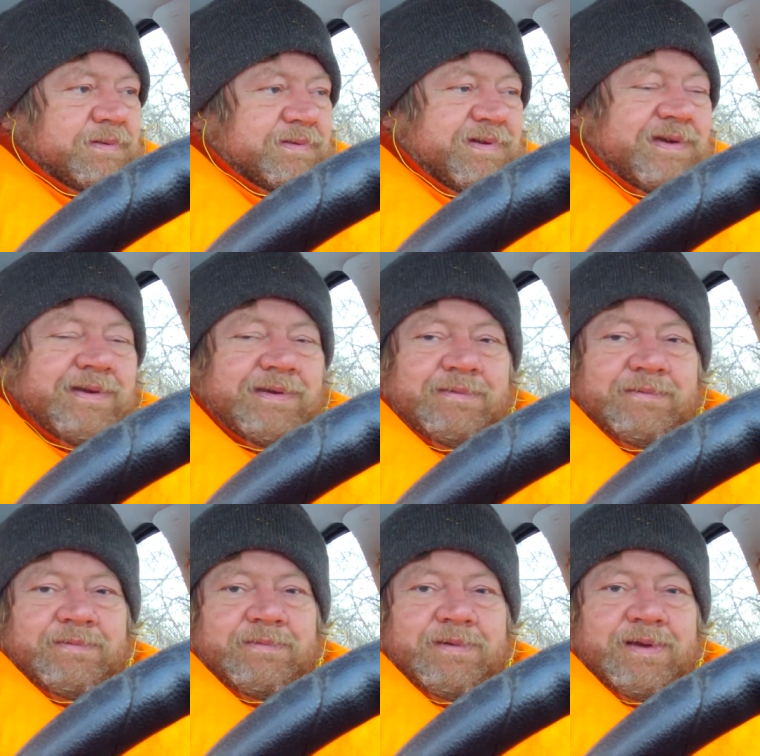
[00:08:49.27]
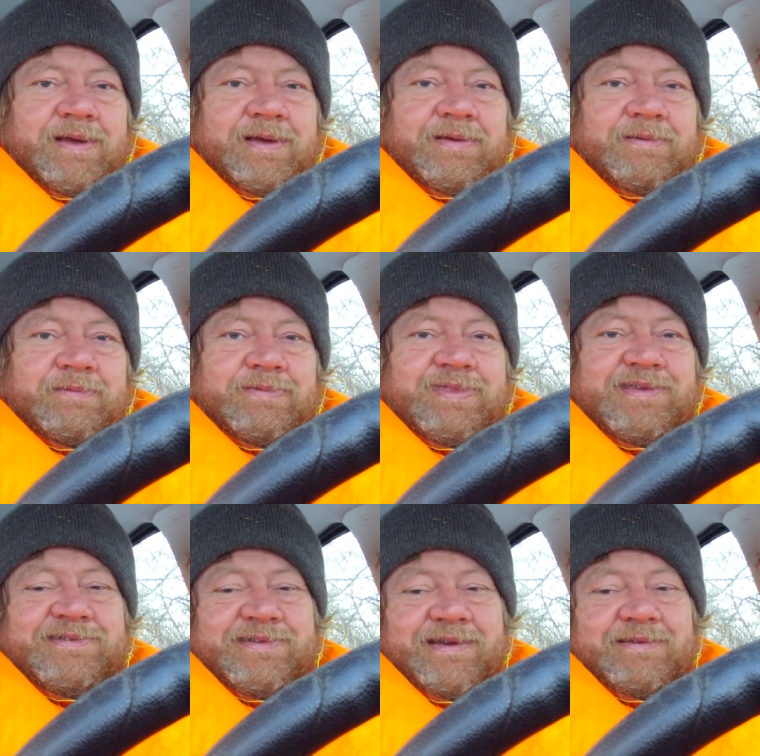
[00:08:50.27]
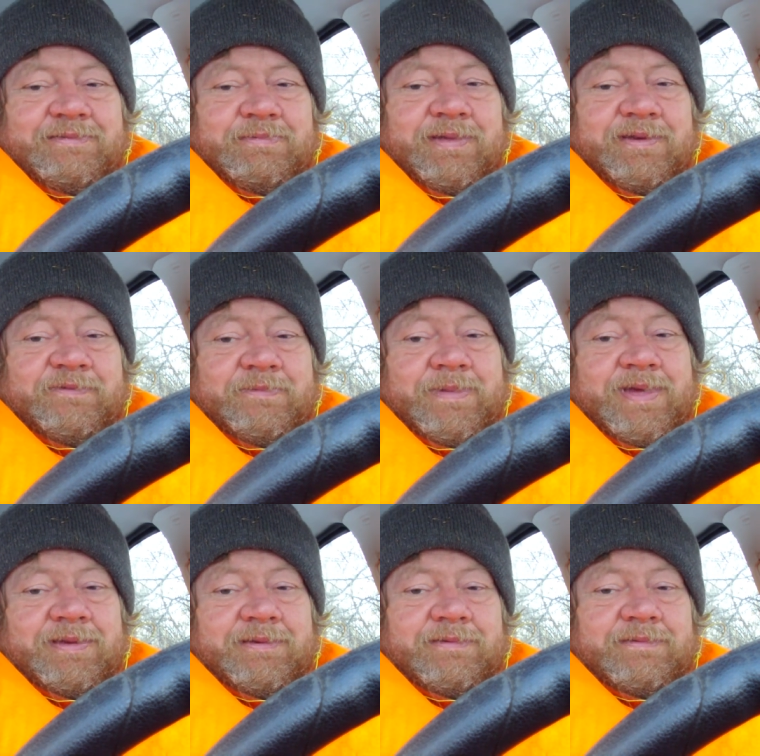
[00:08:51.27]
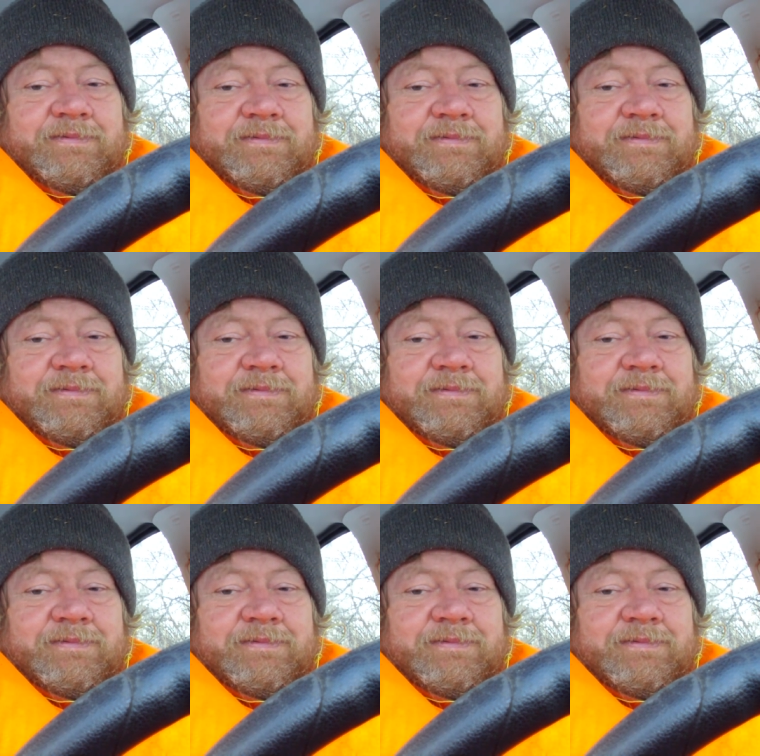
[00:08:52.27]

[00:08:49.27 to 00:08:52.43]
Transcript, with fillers: Gee, this sounds really familiar.